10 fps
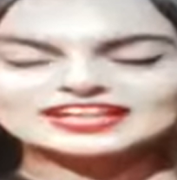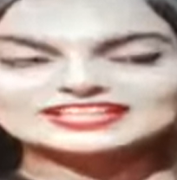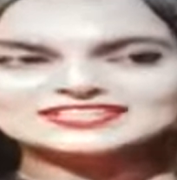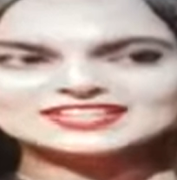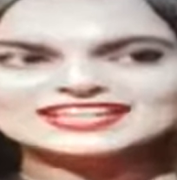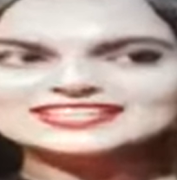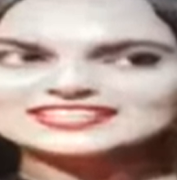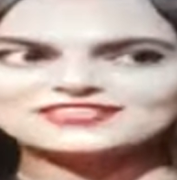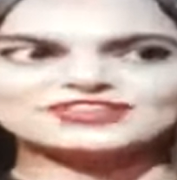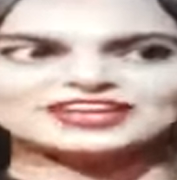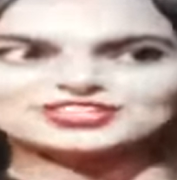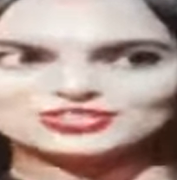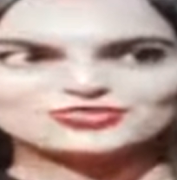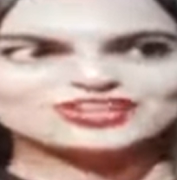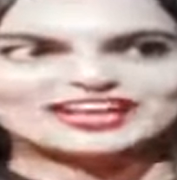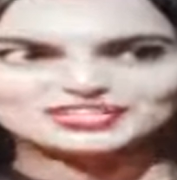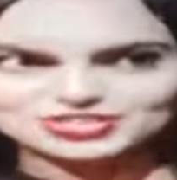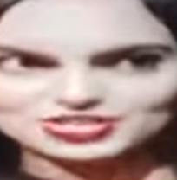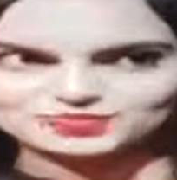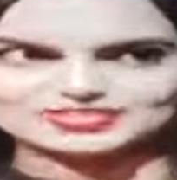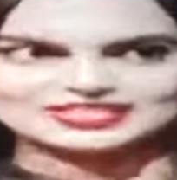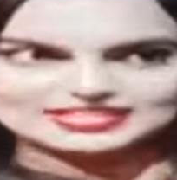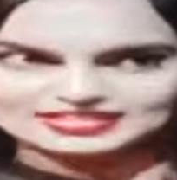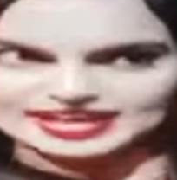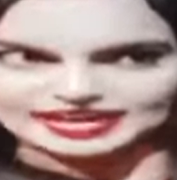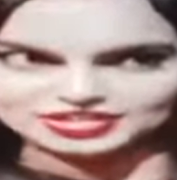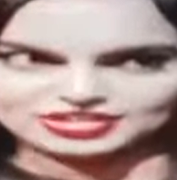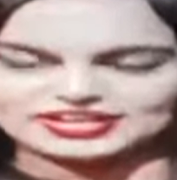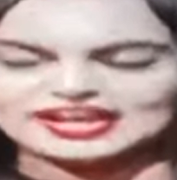little interracial relationships and interaction.